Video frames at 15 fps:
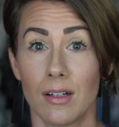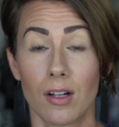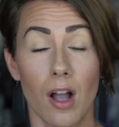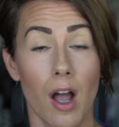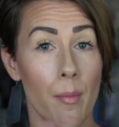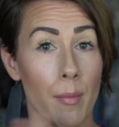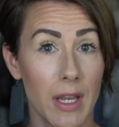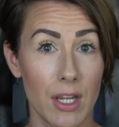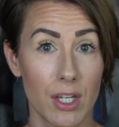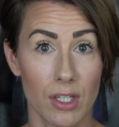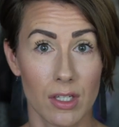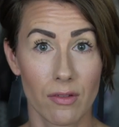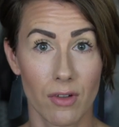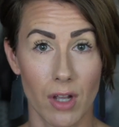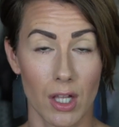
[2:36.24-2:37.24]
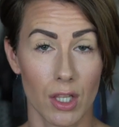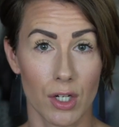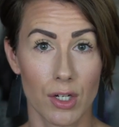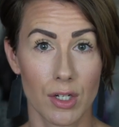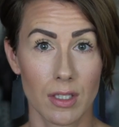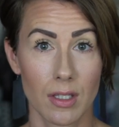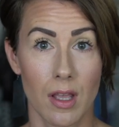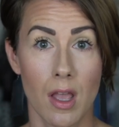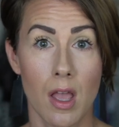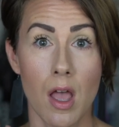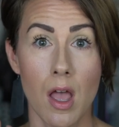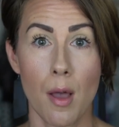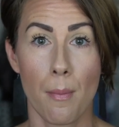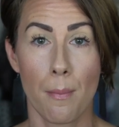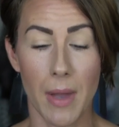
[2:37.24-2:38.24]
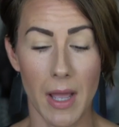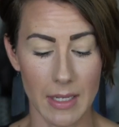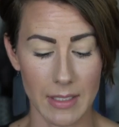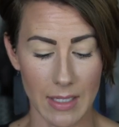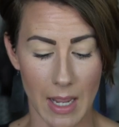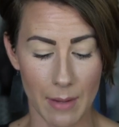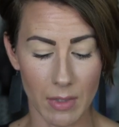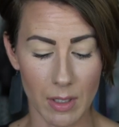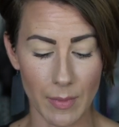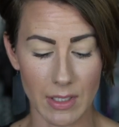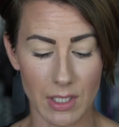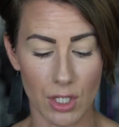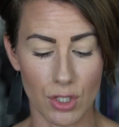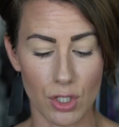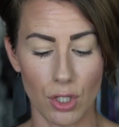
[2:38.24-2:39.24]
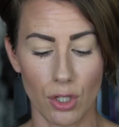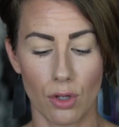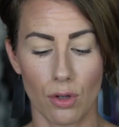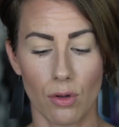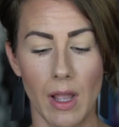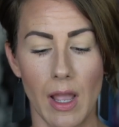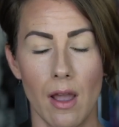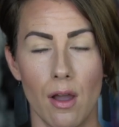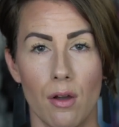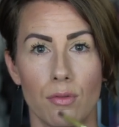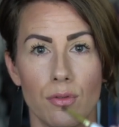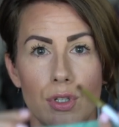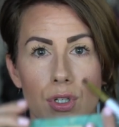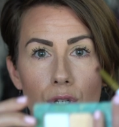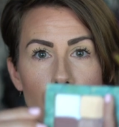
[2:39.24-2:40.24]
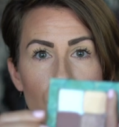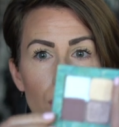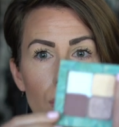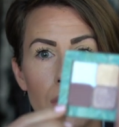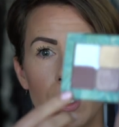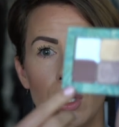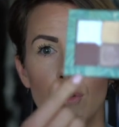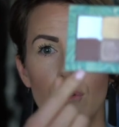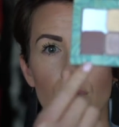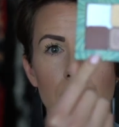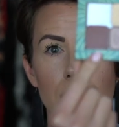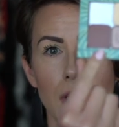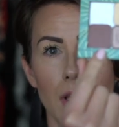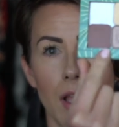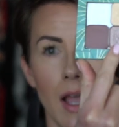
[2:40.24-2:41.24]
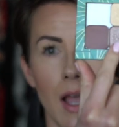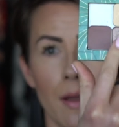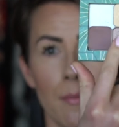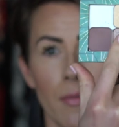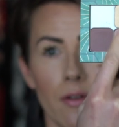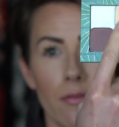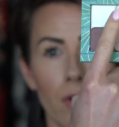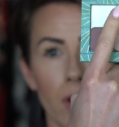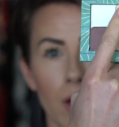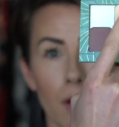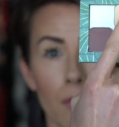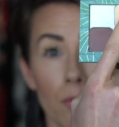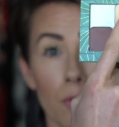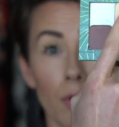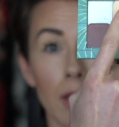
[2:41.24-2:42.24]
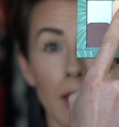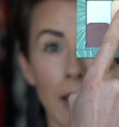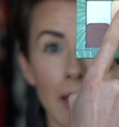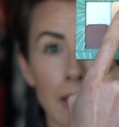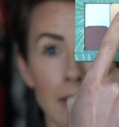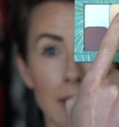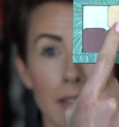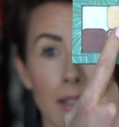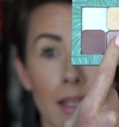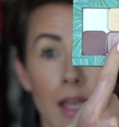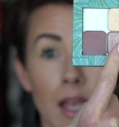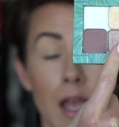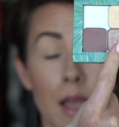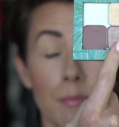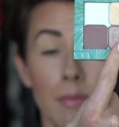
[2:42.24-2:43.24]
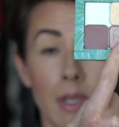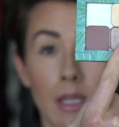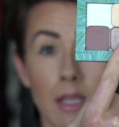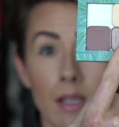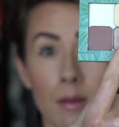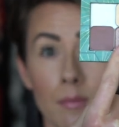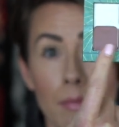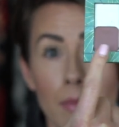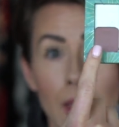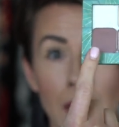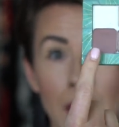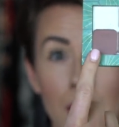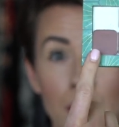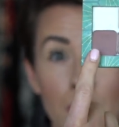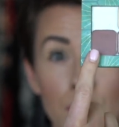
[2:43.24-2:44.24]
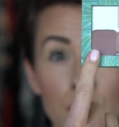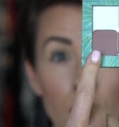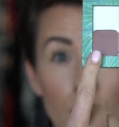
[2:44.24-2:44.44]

combination of colors, but I'm going to be teaching you how to use a really light, medium, and a little bit